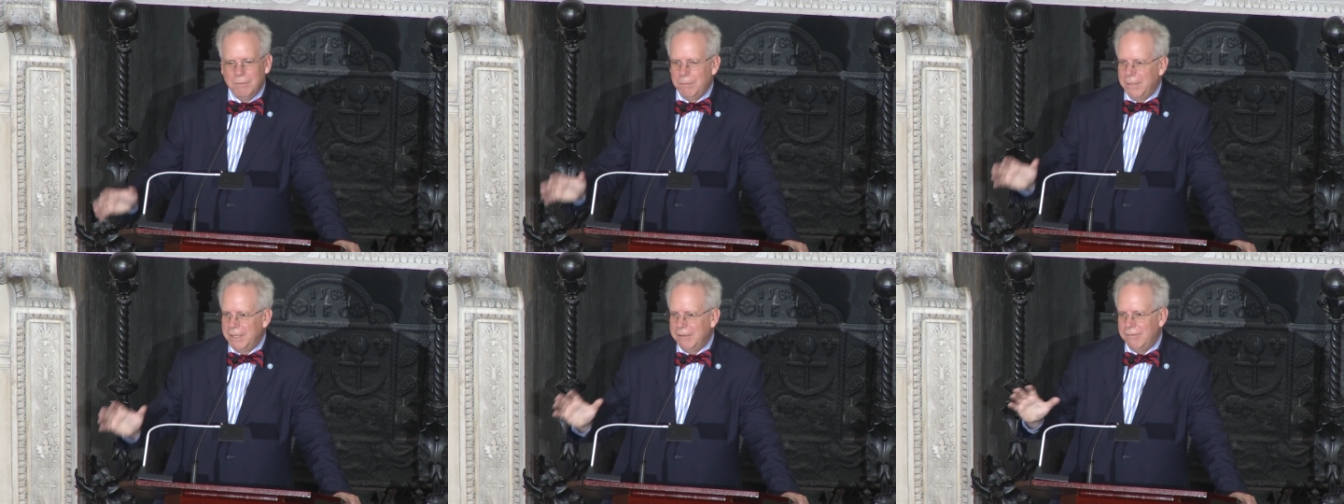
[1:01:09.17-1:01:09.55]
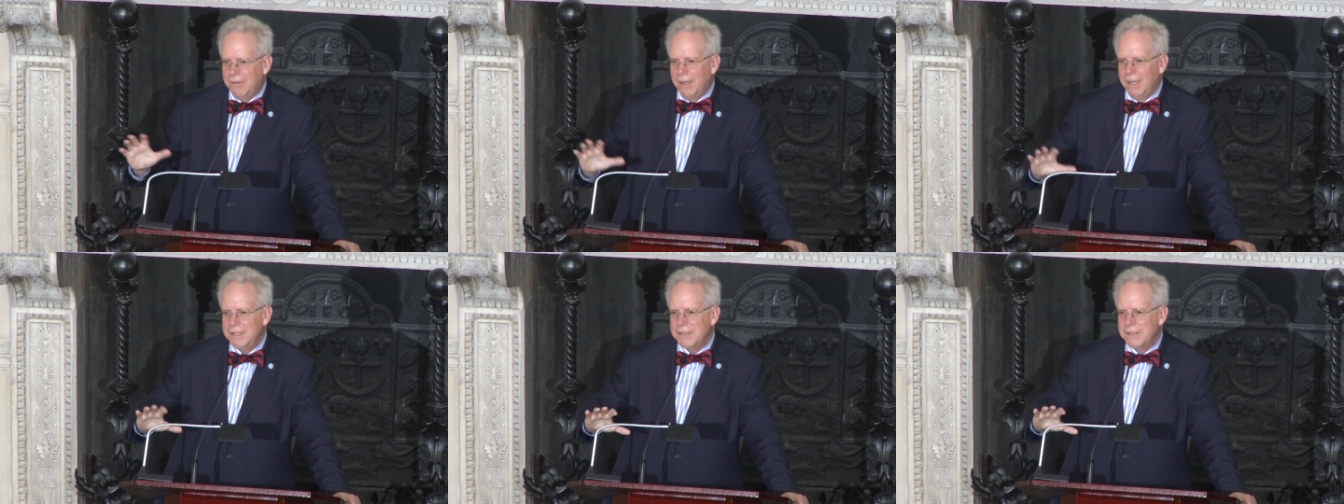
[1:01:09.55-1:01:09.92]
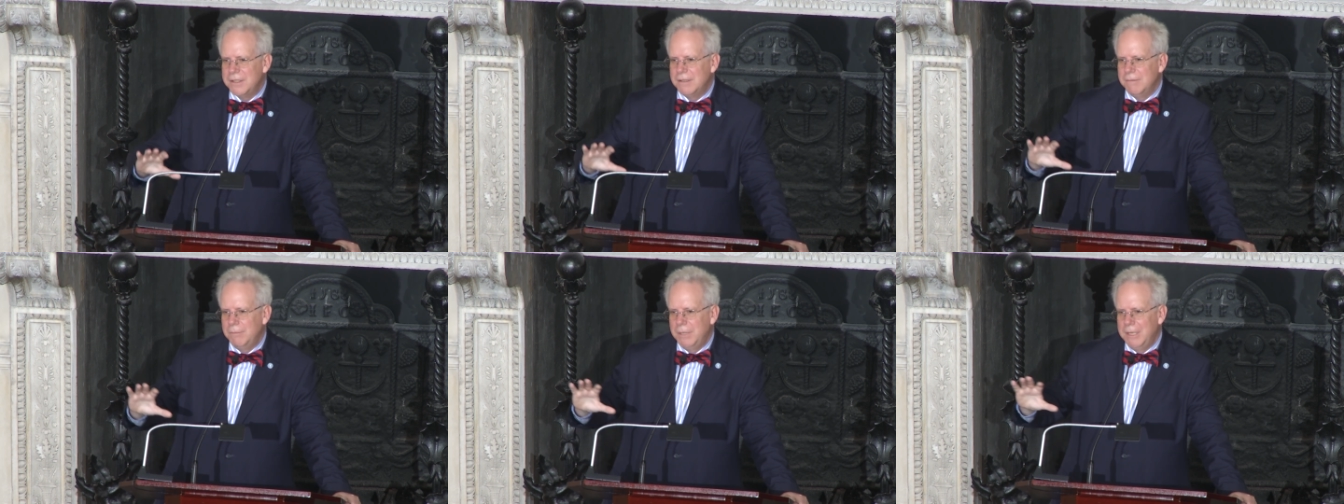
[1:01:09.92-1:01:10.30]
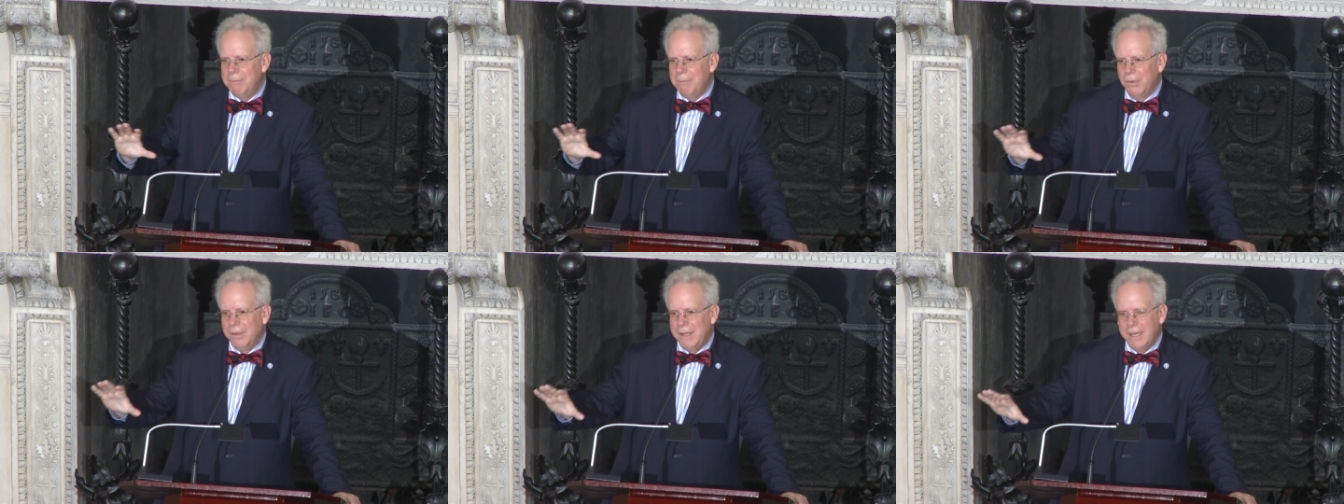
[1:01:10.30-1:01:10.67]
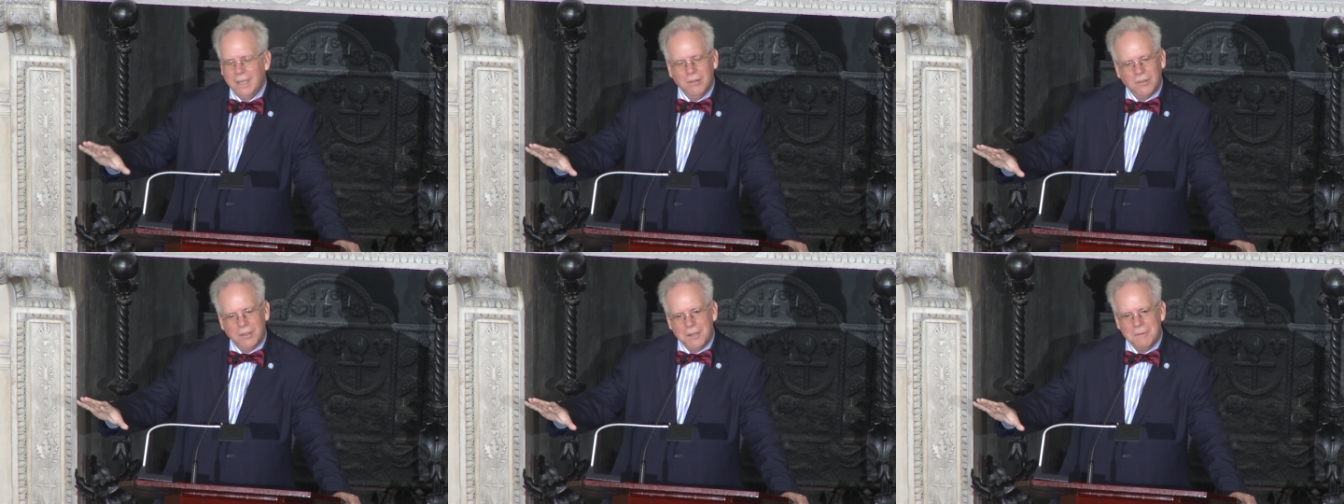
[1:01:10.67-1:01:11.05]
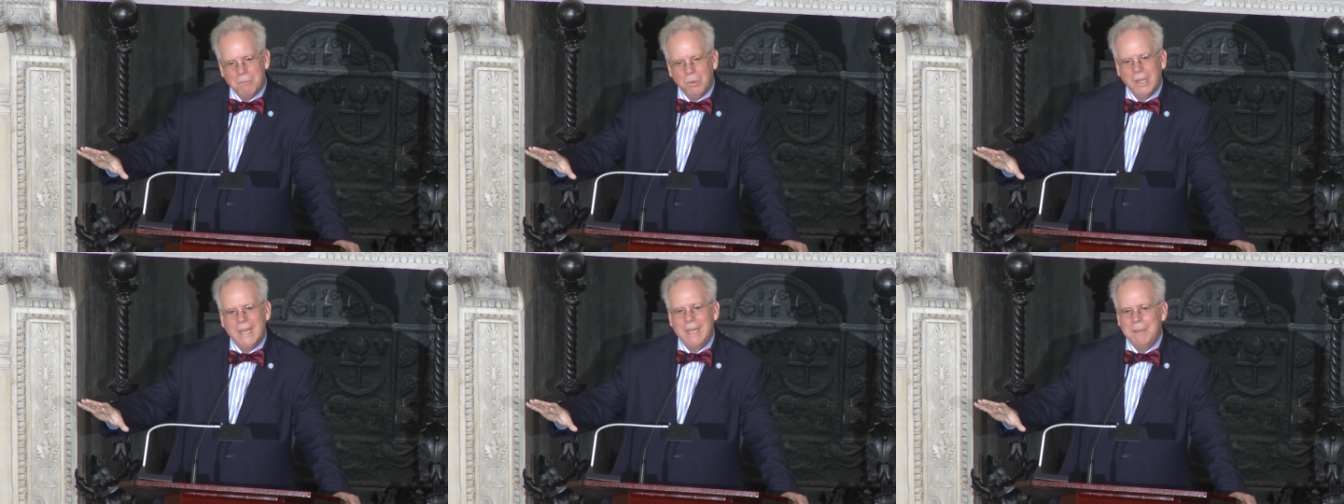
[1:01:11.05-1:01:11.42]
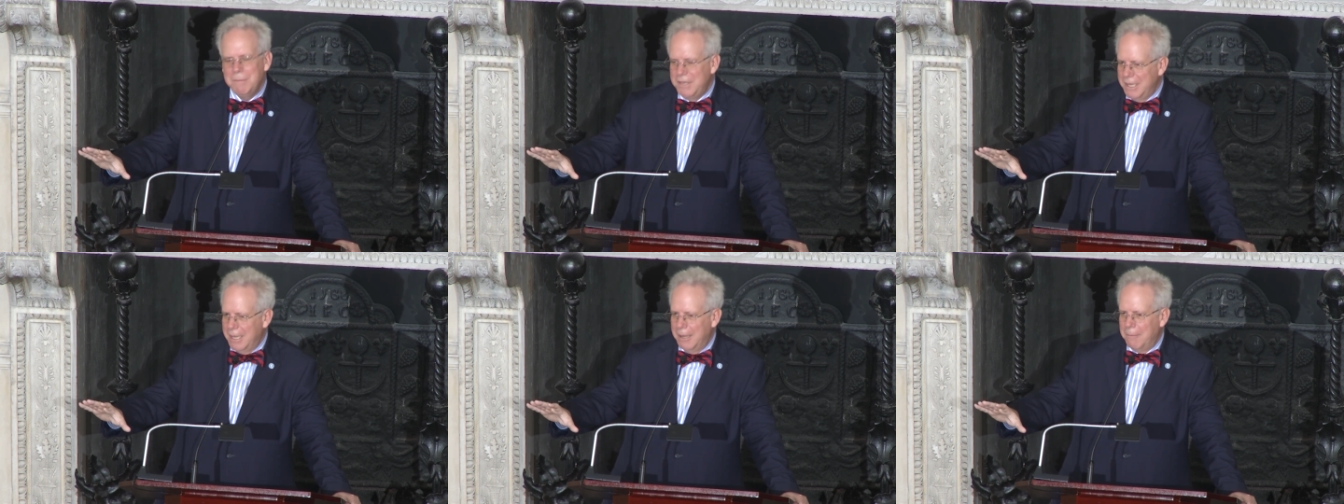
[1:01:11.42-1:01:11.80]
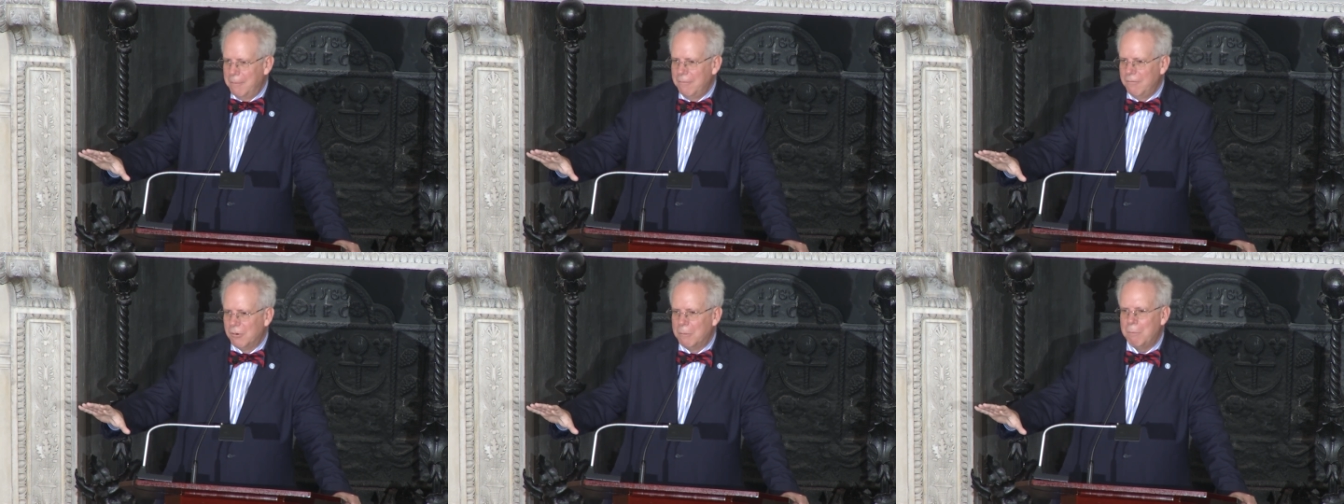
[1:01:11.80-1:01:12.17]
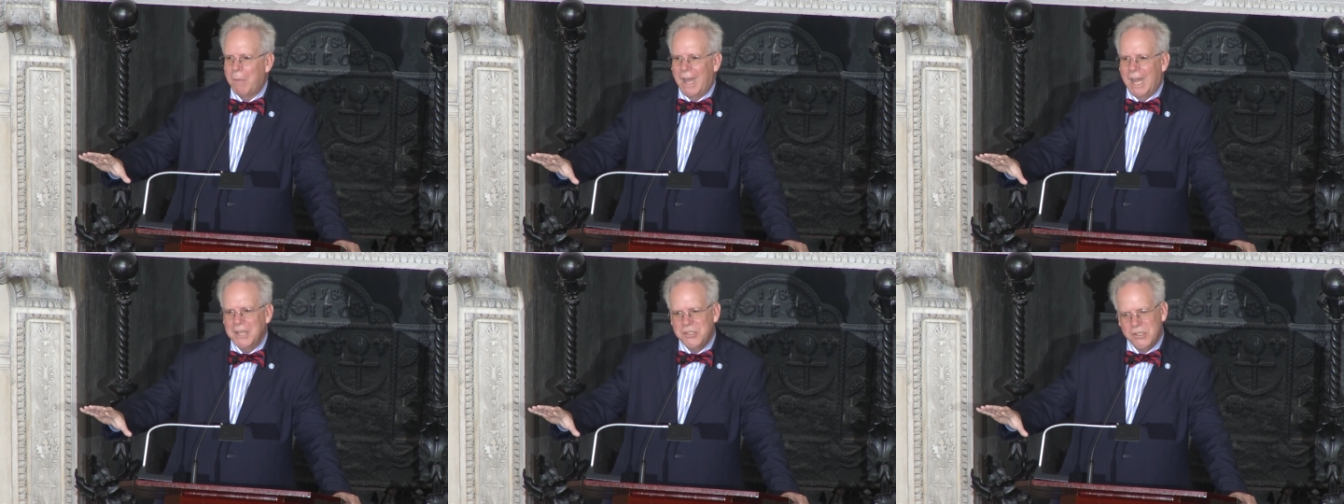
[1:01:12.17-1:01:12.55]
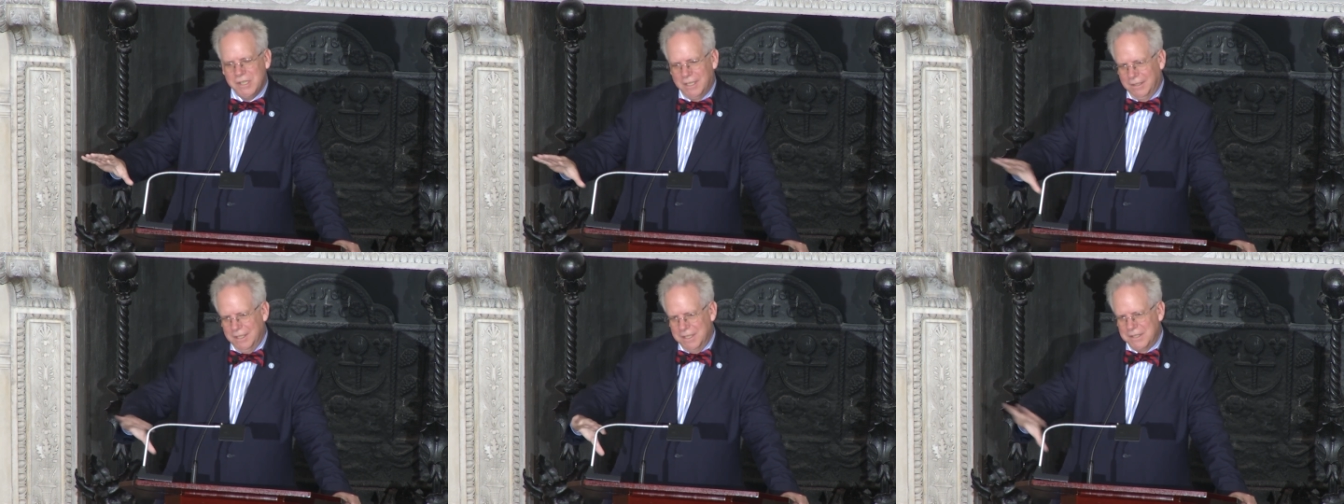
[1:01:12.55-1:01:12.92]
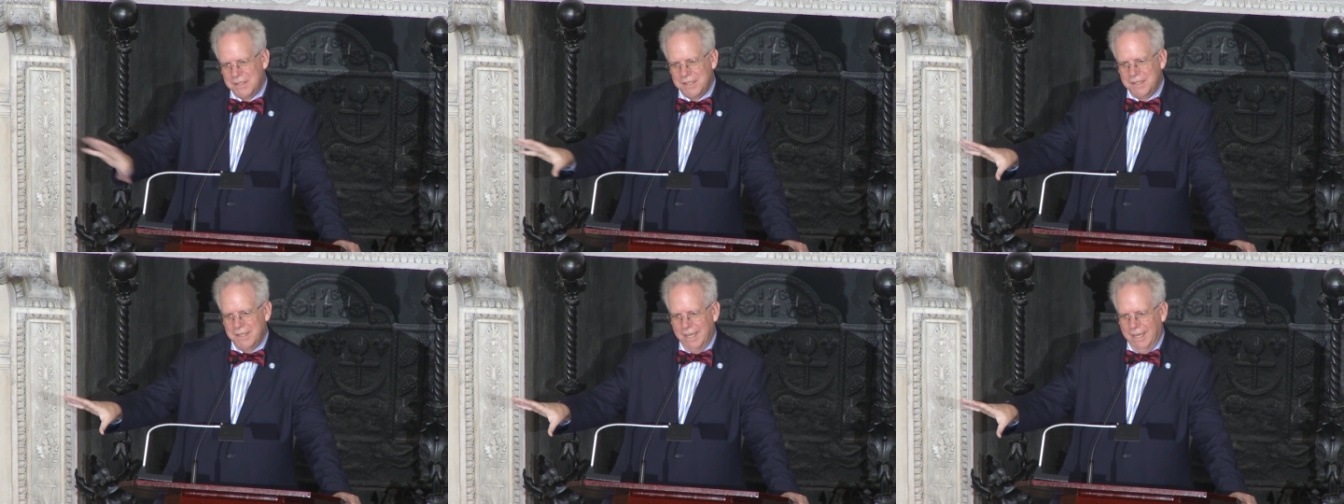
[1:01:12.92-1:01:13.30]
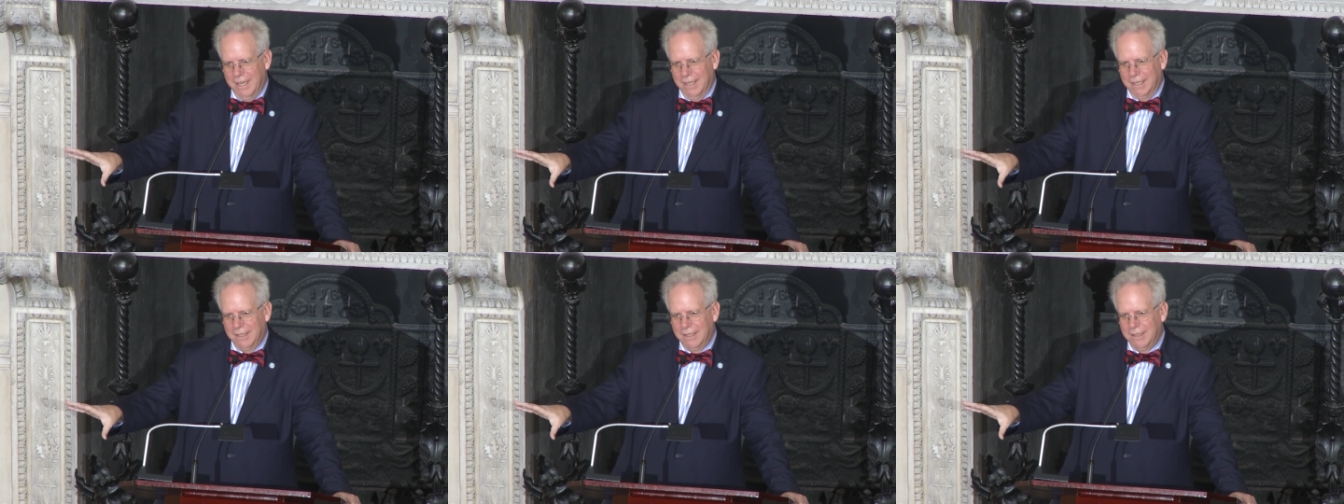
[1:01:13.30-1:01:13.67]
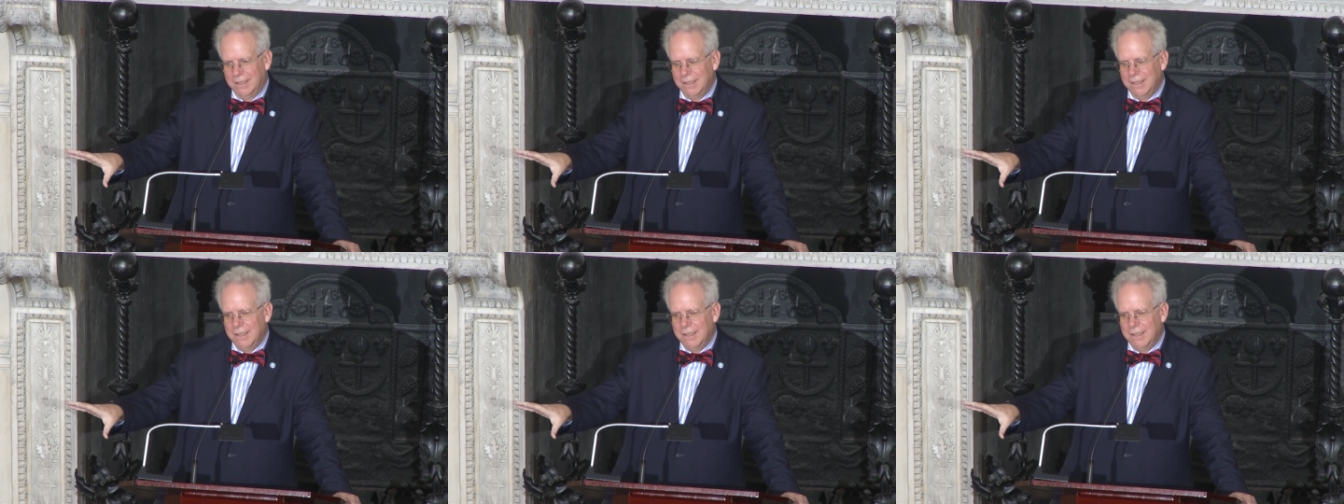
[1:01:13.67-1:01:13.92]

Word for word: But he finds people in England blamed him for botching this thing.